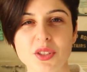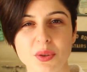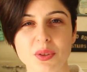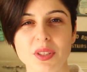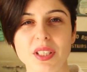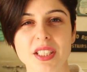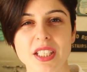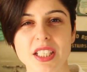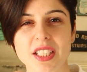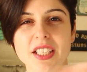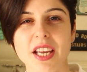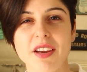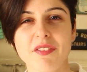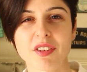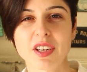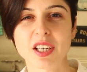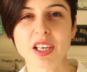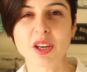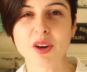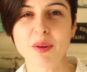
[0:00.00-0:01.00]
so this is
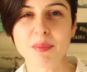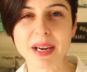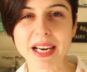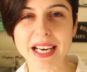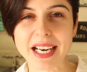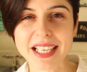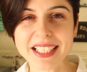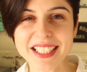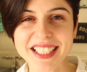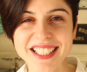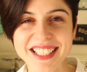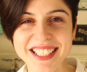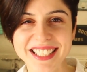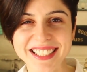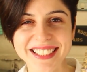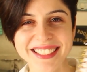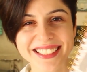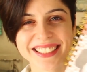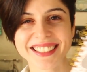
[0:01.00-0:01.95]
definitely on my list.